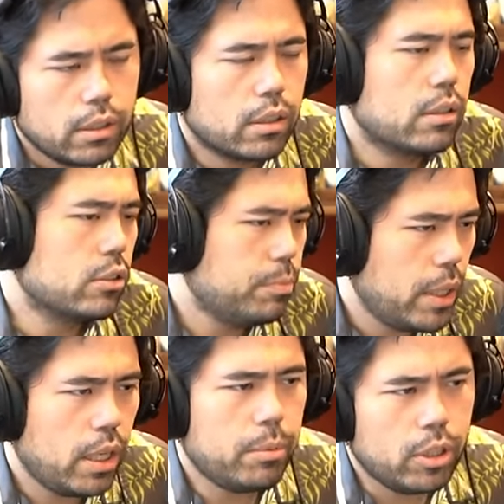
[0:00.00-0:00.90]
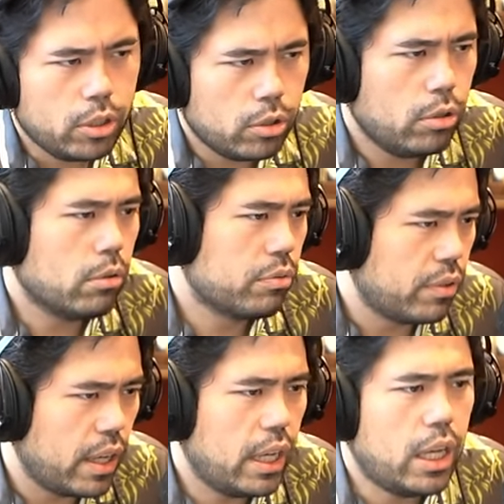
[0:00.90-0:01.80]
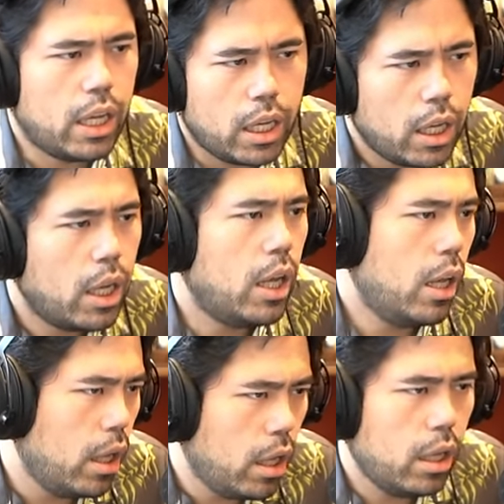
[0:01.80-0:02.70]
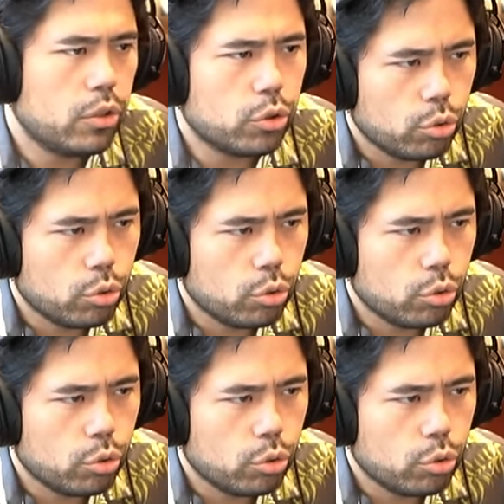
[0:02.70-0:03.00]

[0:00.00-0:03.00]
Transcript: Cause baby, you're firework.